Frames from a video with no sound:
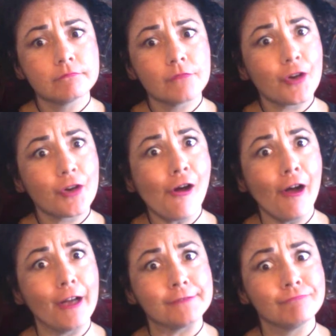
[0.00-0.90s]
They're
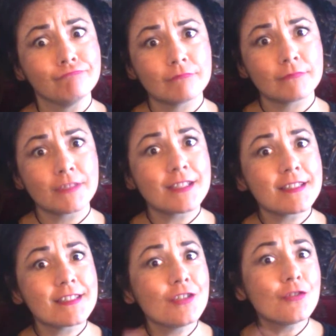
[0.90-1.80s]
gone. Cuz
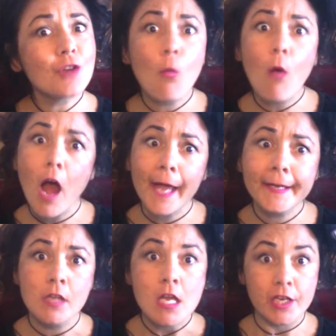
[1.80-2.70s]
you know
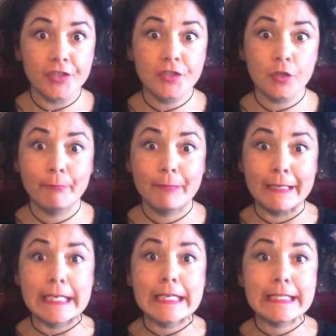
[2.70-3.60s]
why? Cuz they're
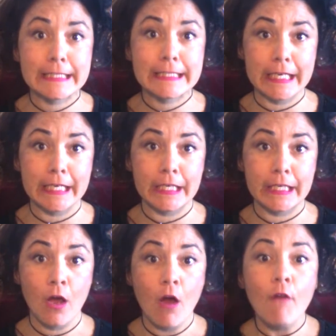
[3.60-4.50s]
being seen
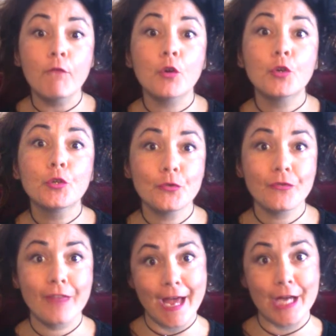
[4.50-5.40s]
for who
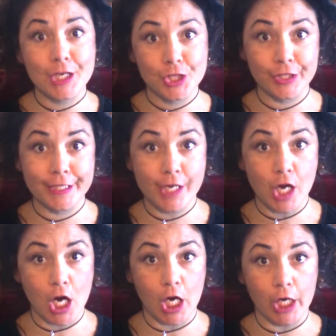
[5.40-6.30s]
they actually
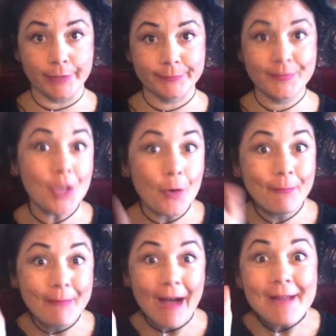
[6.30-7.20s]
are. So,
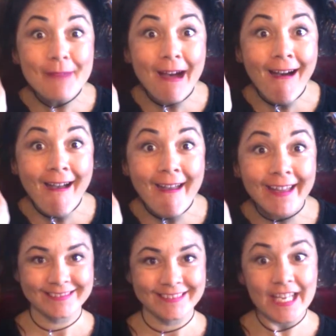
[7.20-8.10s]
bye-bye
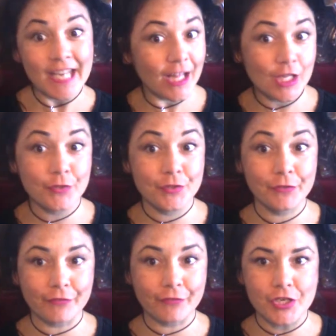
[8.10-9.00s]
and hello new
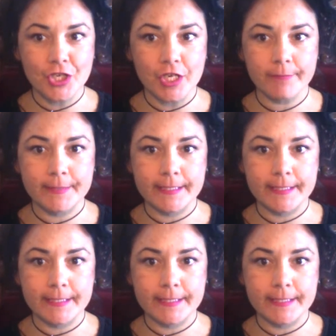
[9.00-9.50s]
friendships,